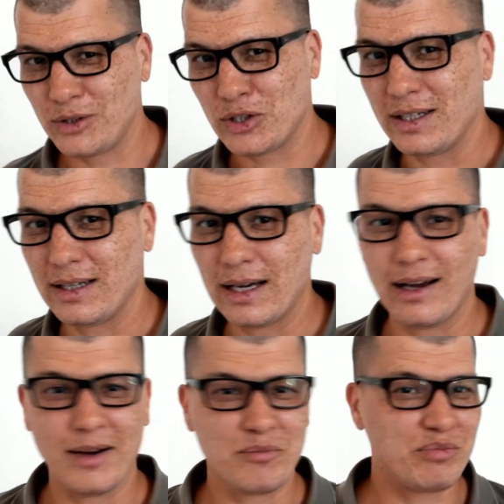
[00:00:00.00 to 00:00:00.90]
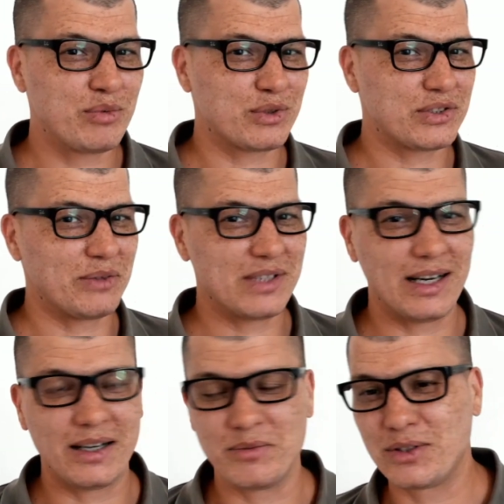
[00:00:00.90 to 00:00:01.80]
You see, people
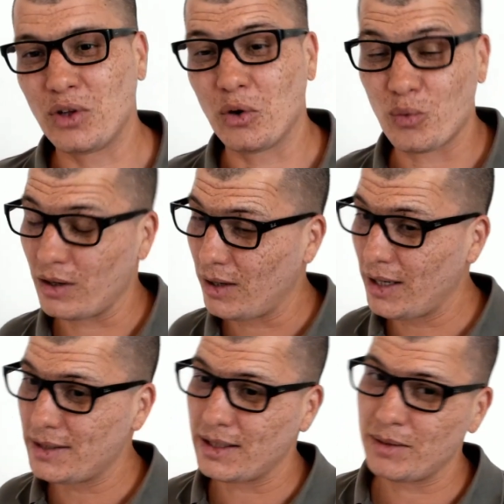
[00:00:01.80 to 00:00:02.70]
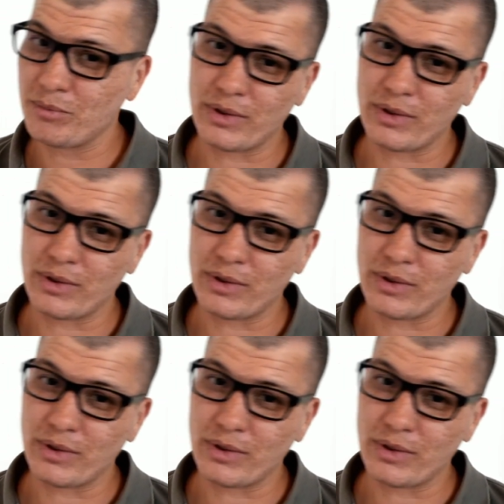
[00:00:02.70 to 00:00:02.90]
sometimes don't realize it,